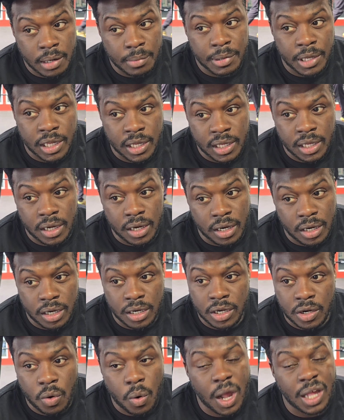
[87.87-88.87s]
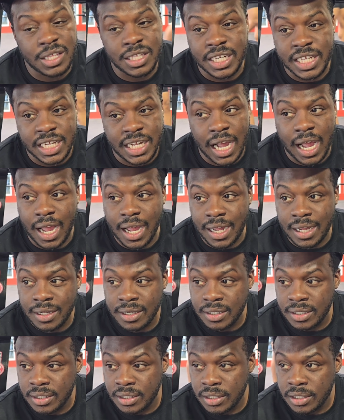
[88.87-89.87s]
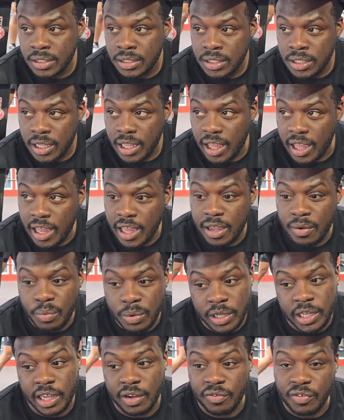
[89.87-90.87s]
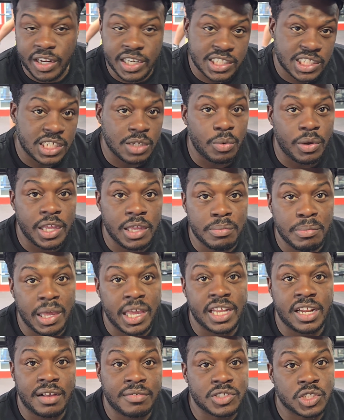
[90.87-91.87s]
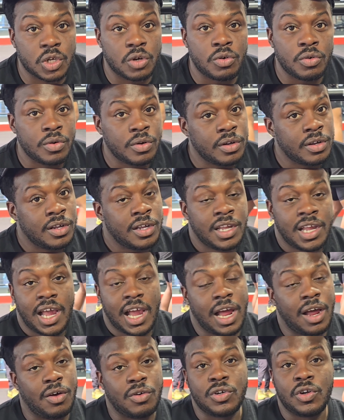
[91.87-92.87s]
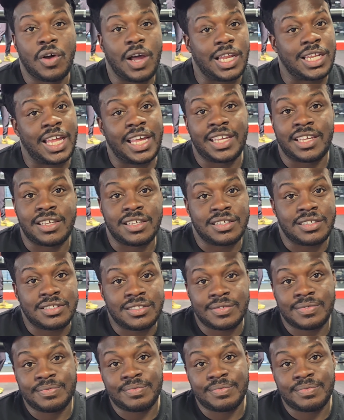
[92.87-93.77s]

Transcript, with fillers: know what I mean? Uh, quality guy. And we get ready to see what he made of. So I don't know. I like it.